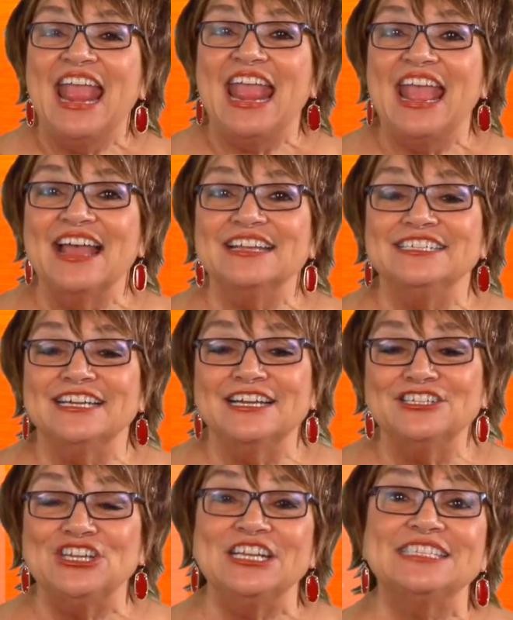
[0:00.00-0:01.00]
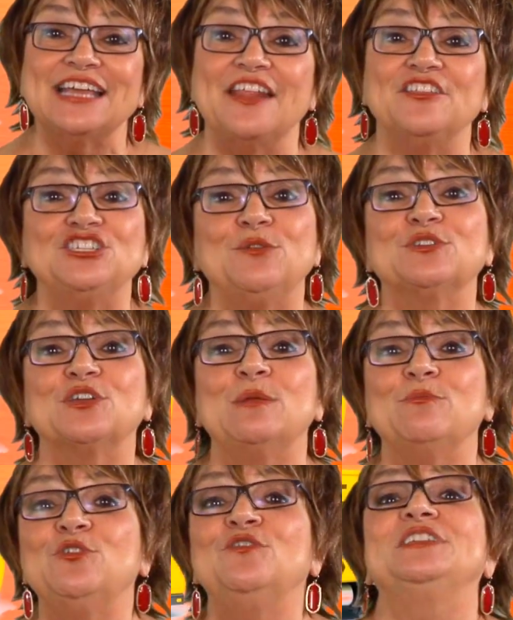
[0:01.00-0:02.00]
And she decided that she was
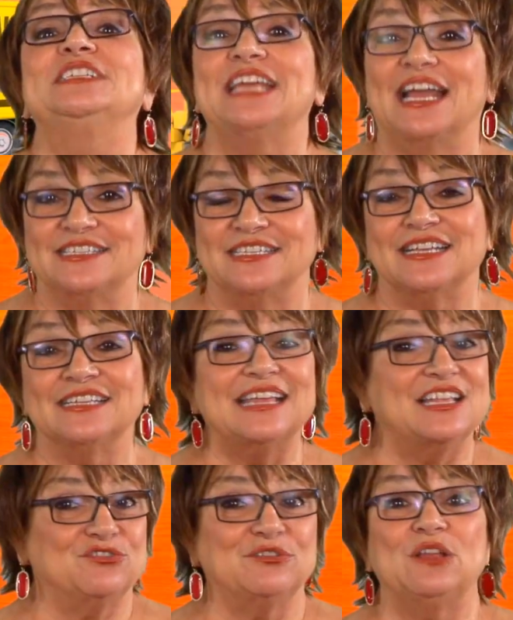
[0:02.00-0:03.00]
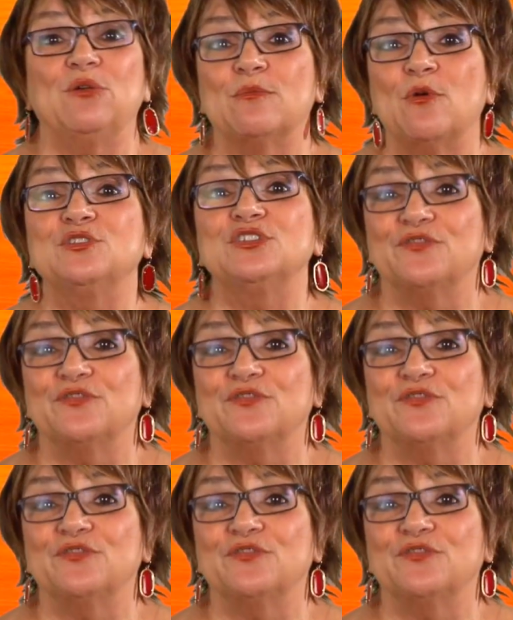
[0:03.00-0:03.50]
gonna move to Texas because that's really where most